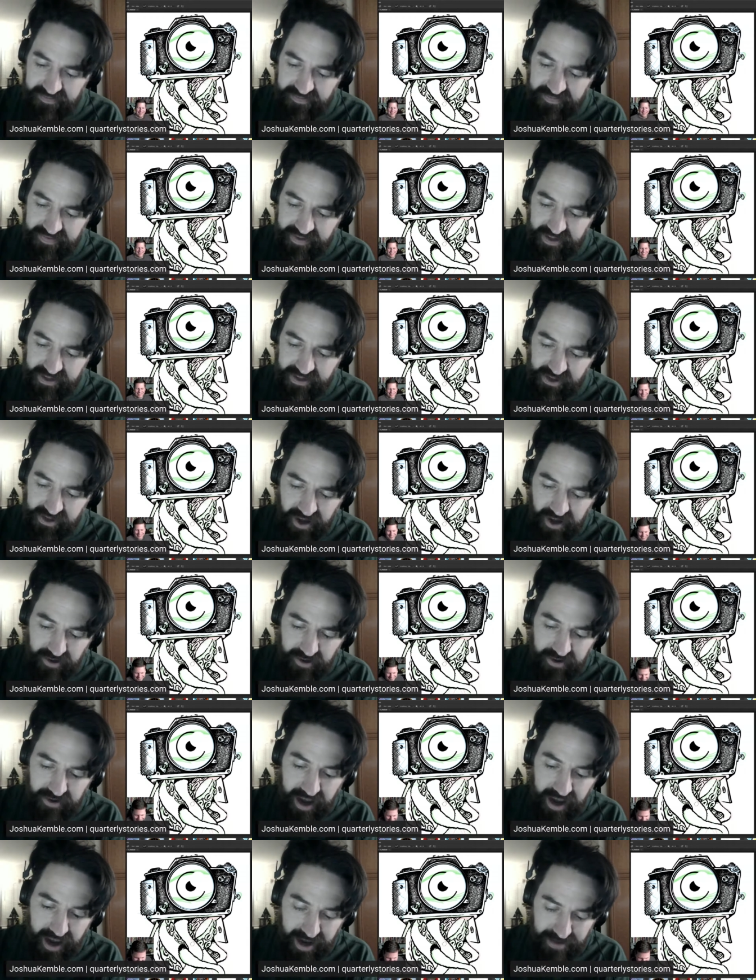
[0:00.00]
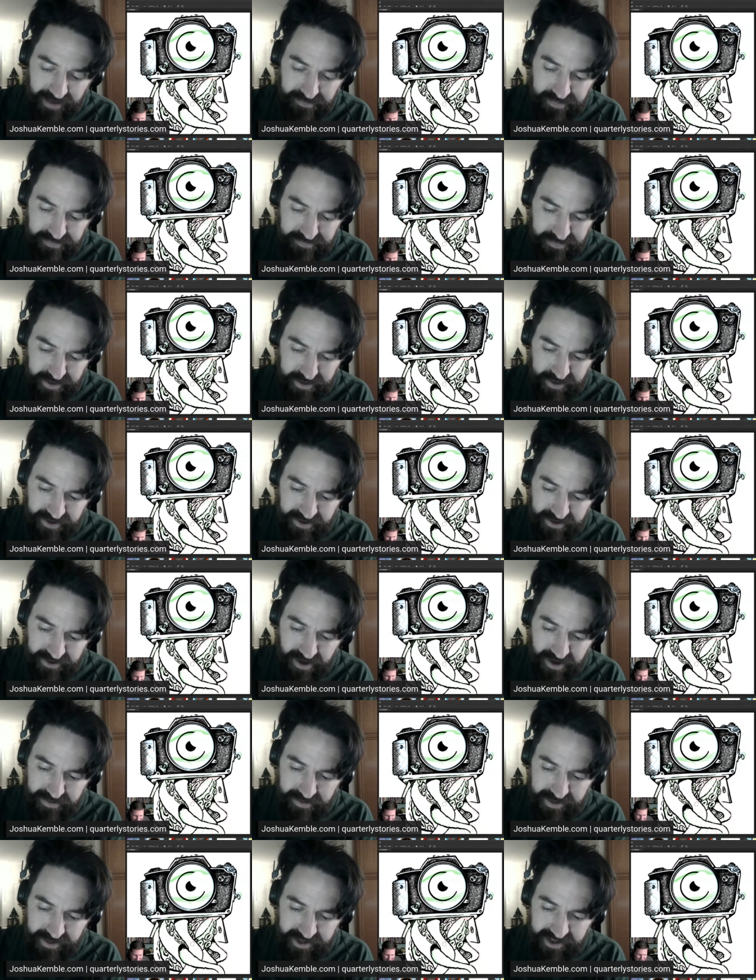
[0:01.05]
so I don't hate period
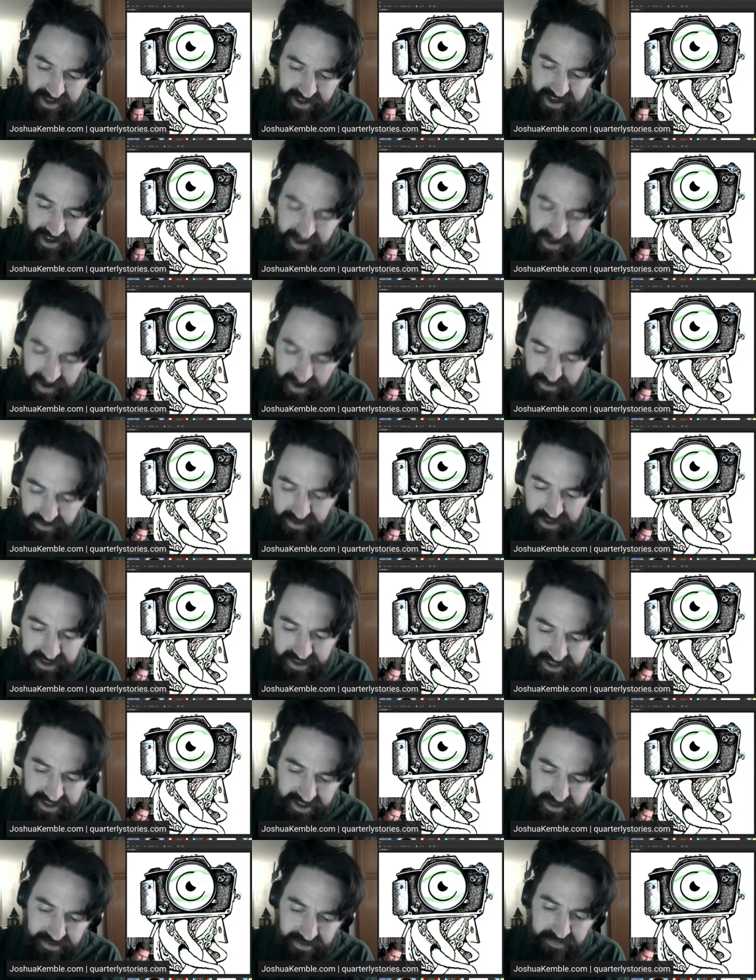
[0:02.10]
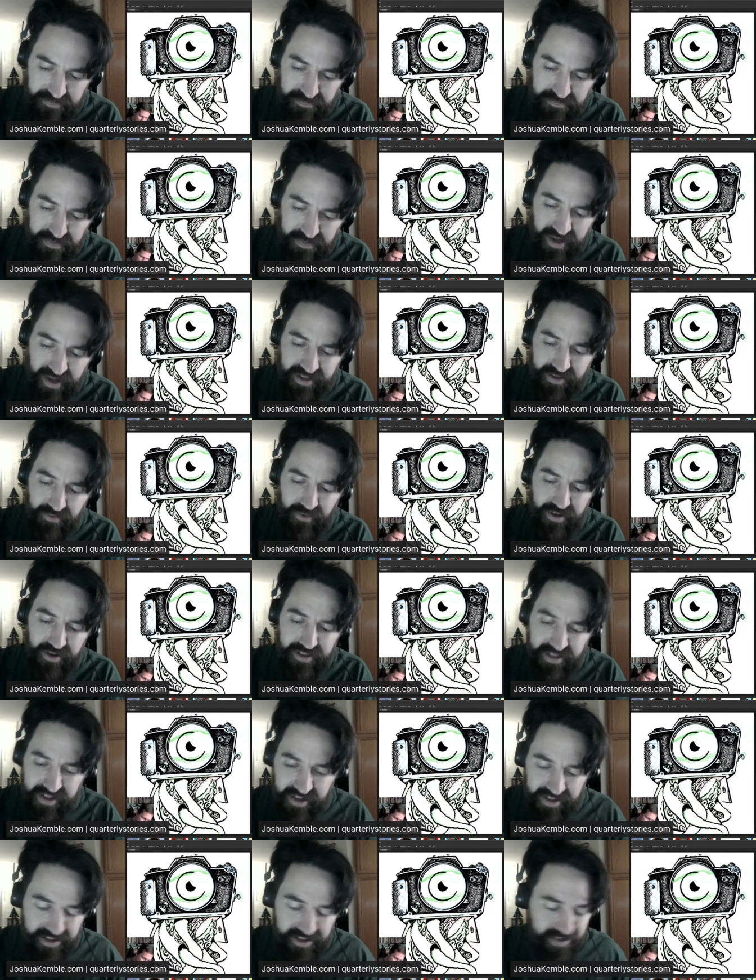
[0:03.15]
dramas. Like I really dig them. But the one
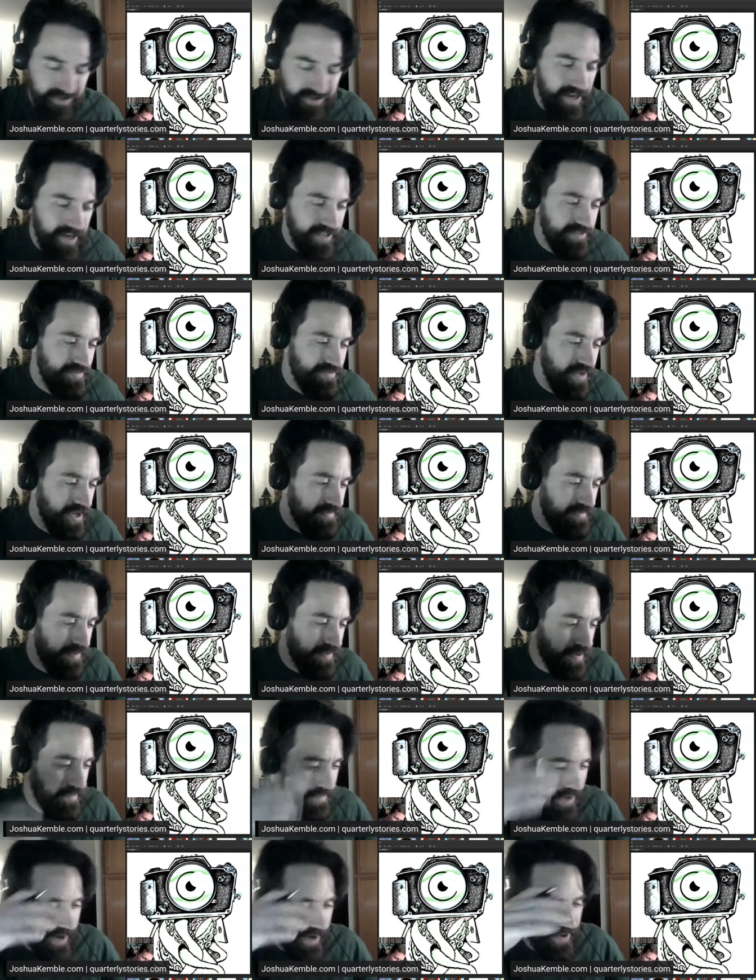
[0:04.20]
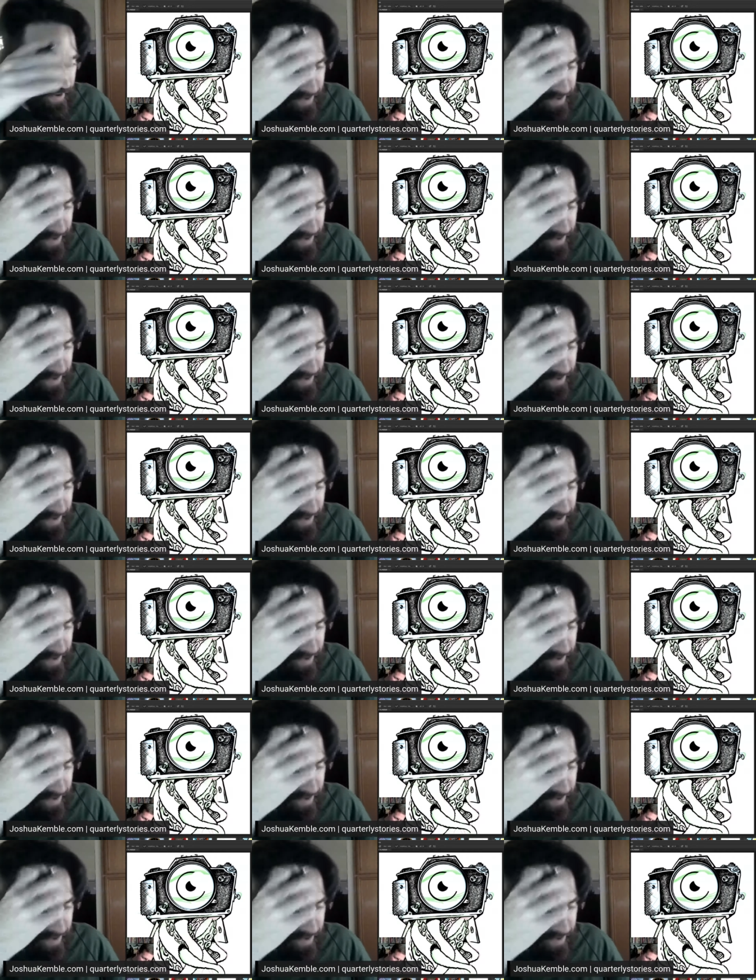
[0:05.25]
thing that cracks me up about